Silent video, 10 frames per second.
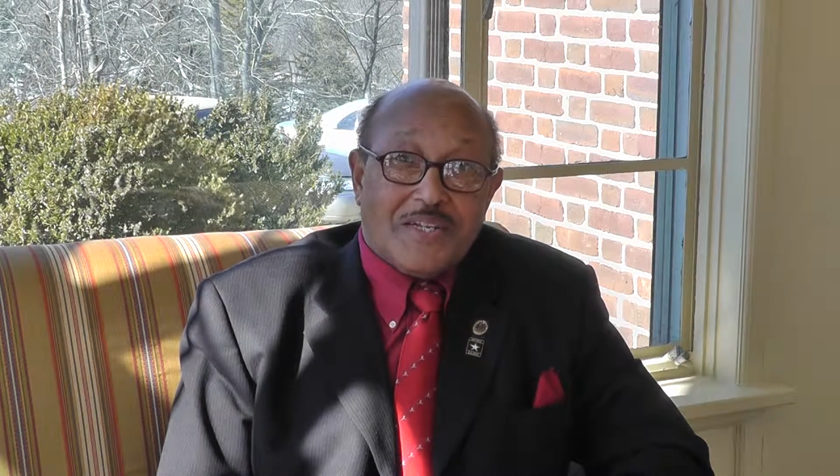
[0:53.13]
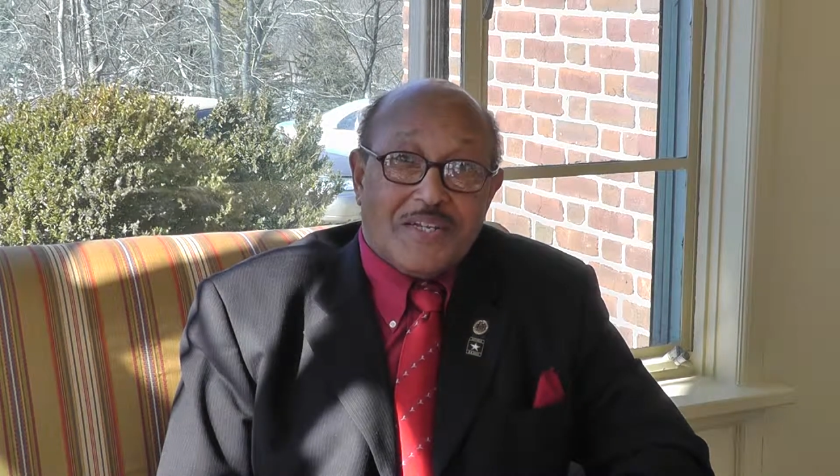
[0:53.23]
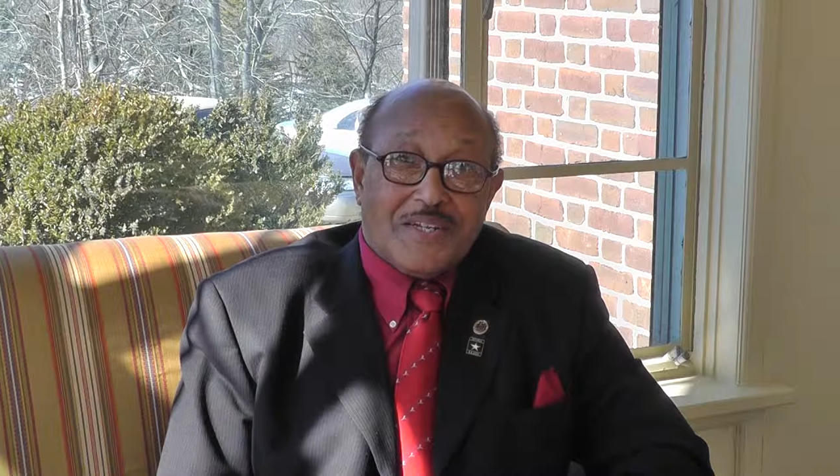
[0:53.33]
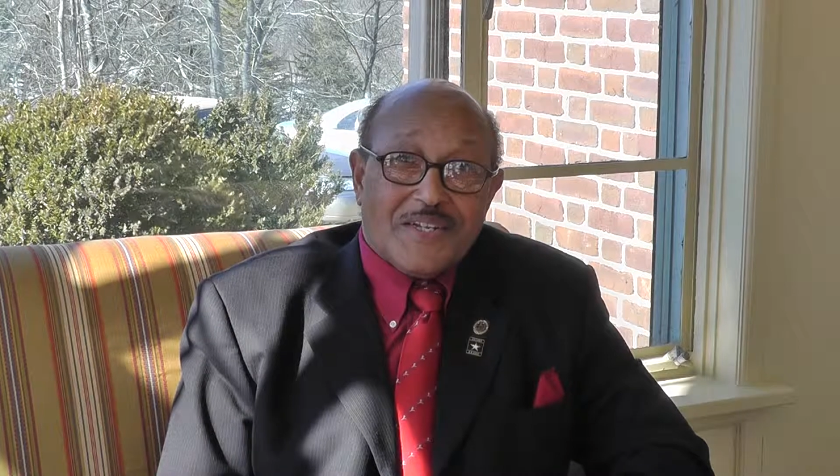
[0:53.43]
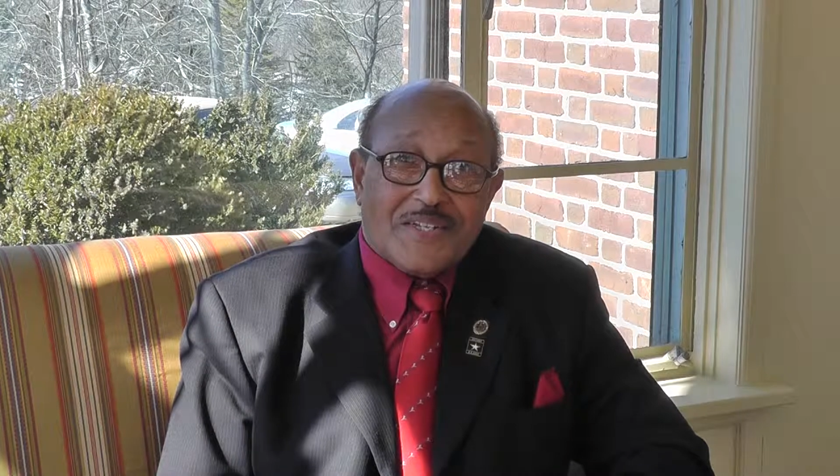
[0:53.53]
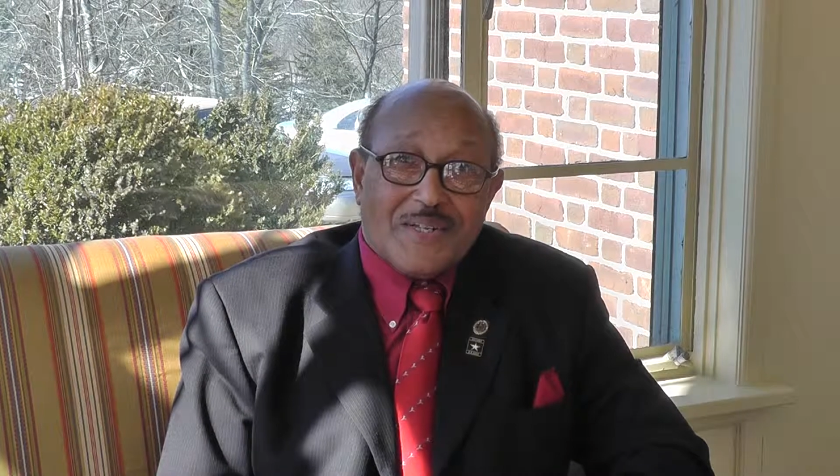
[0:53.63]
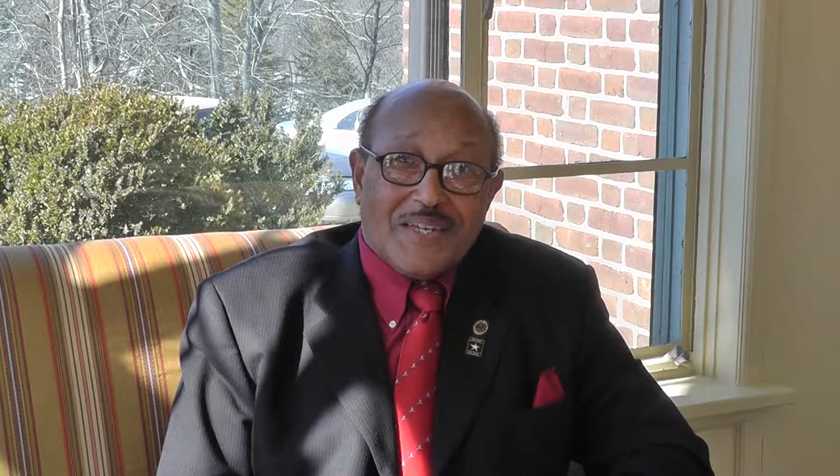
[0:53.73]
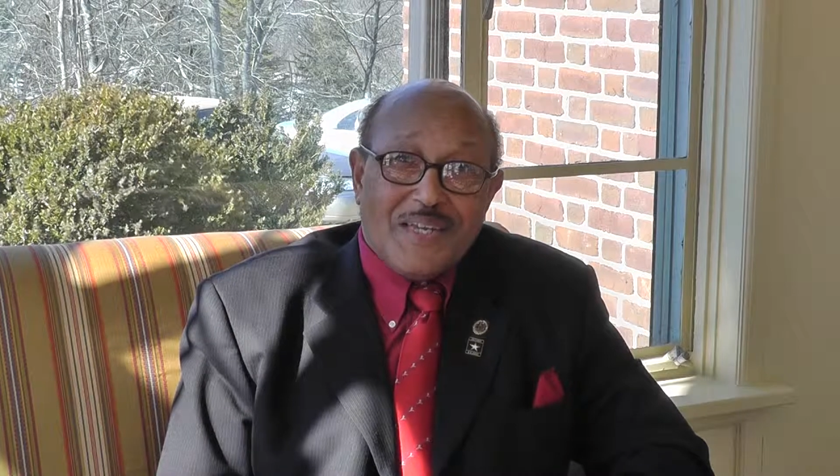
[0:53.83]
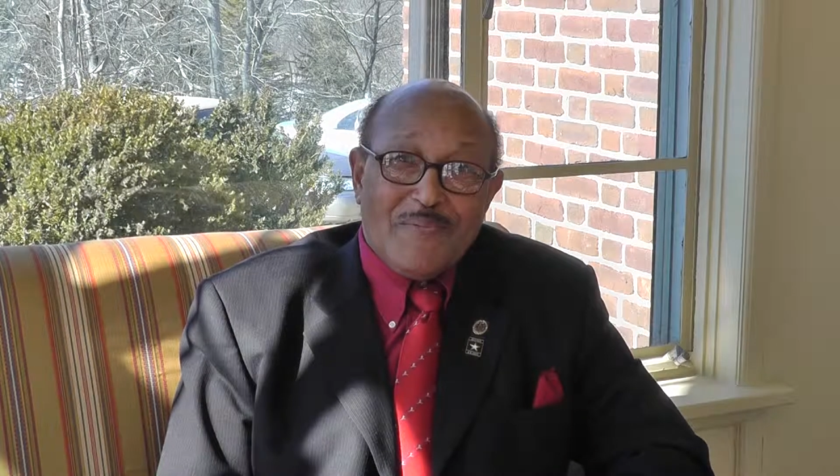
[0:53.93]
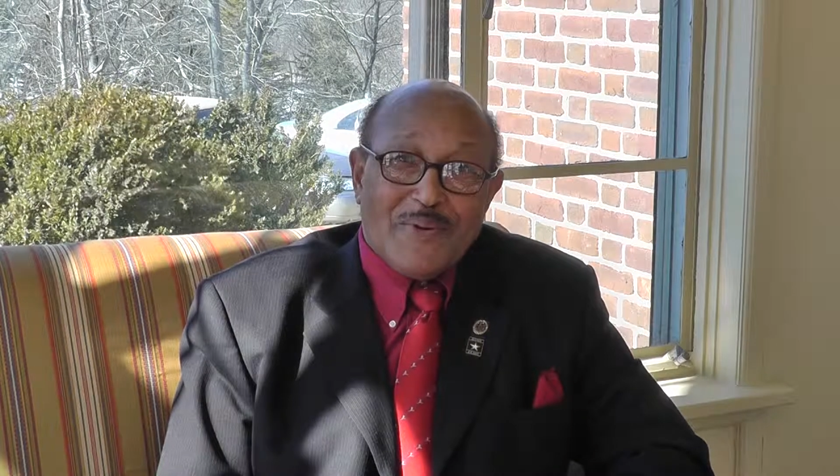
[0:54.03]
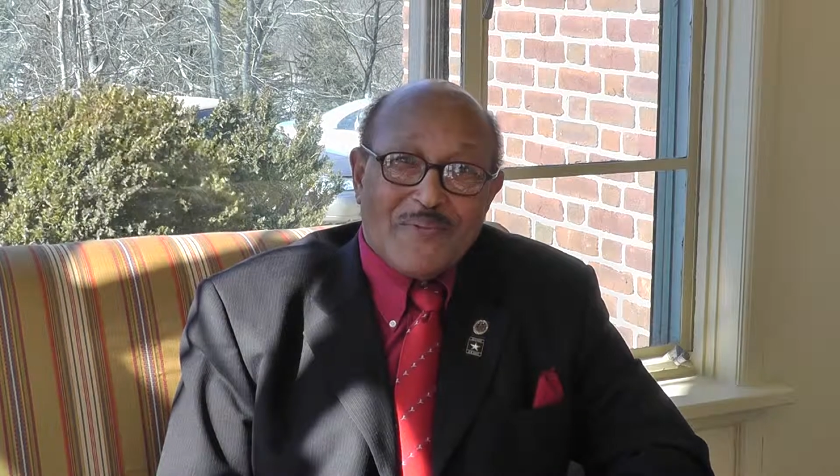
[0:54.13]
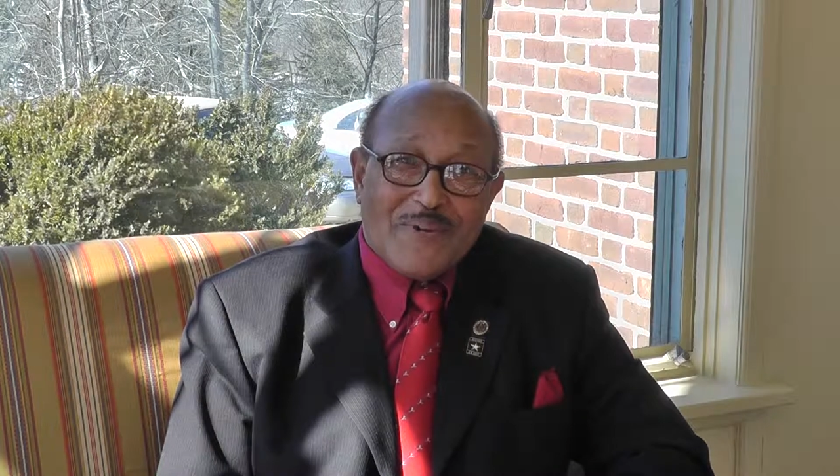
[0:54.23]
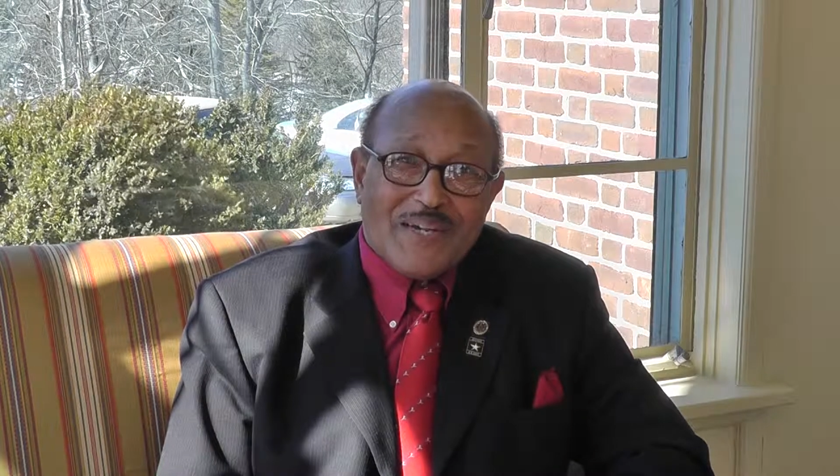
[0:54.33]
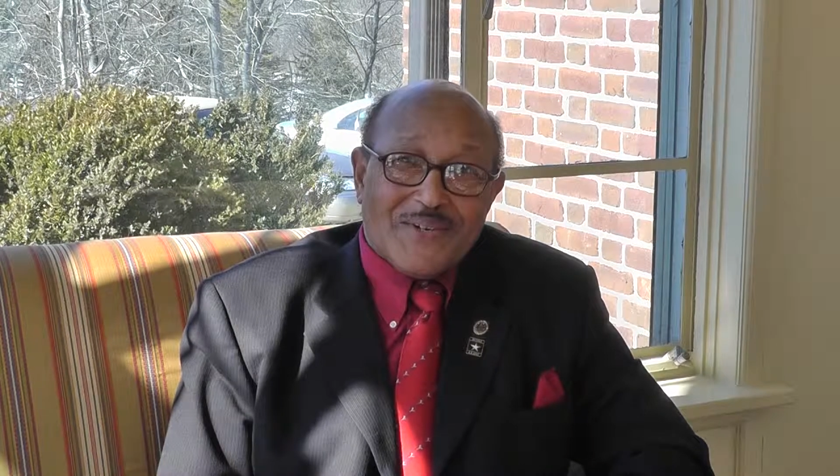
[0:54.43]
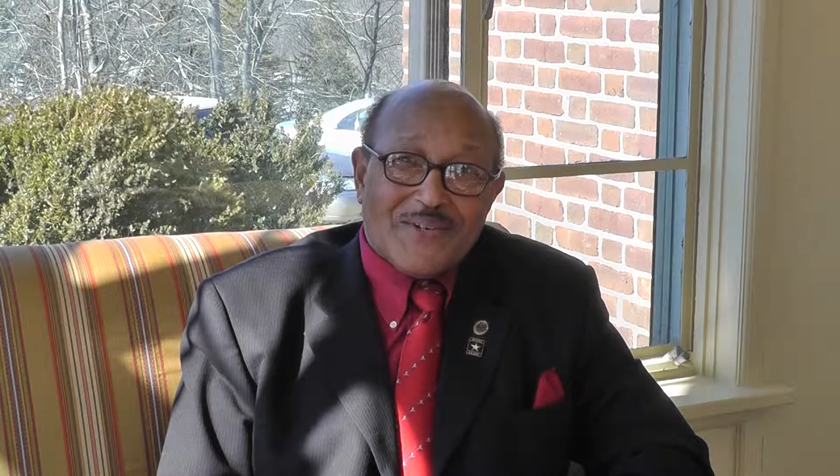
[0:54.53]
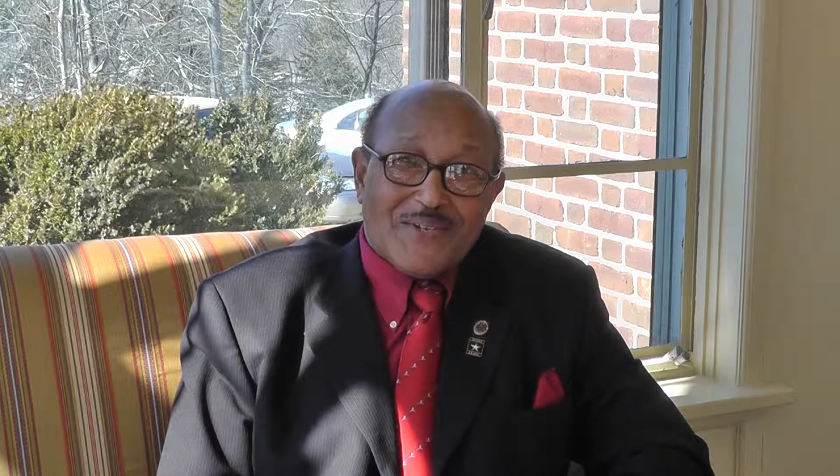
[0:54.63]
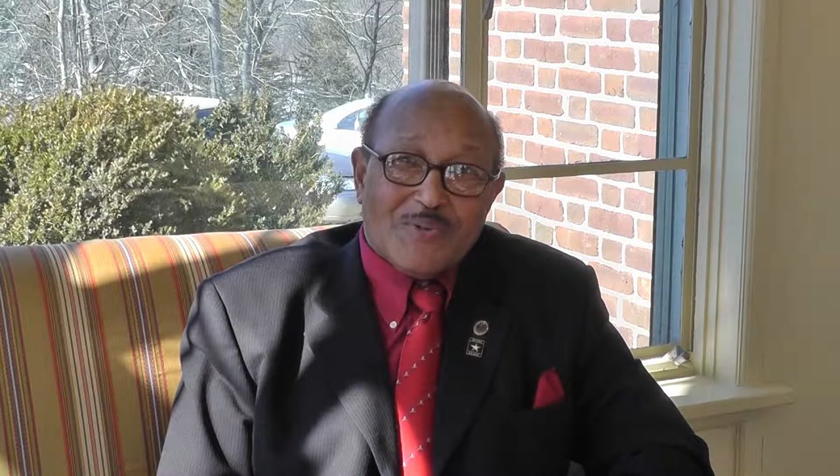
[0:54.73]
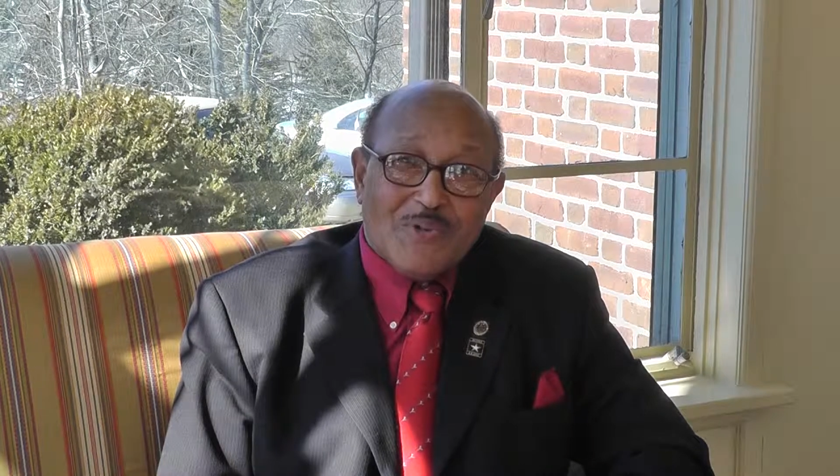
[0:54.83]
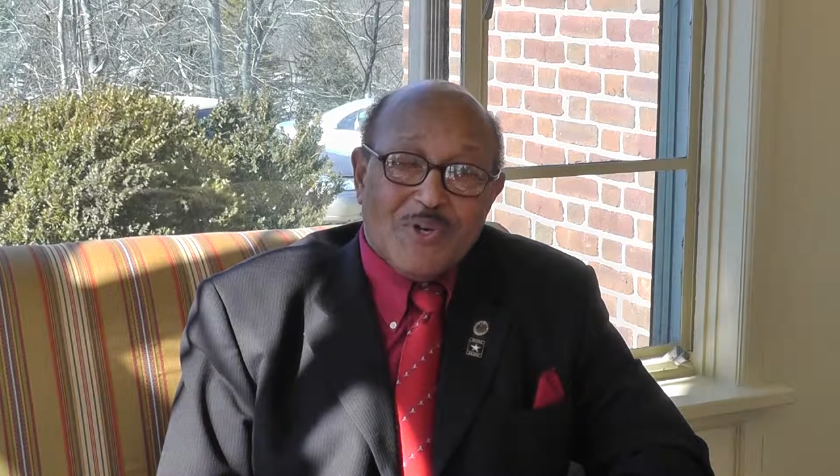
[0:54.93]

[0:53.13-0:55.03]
did as the keeper of records,